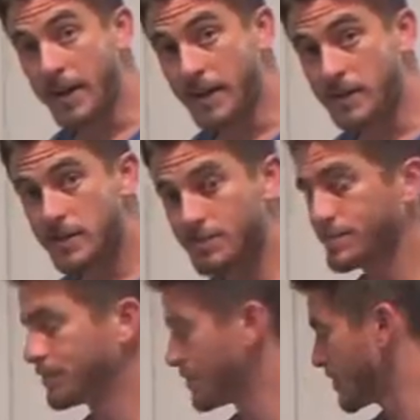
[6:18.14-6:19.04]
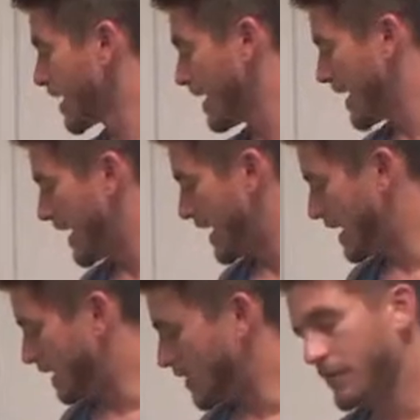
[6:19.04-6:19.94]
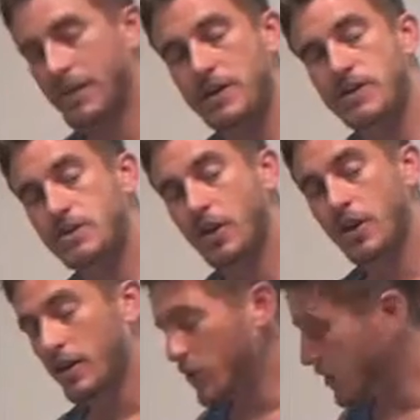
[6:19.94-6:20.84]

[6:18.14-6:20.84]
minutes and the fish is looking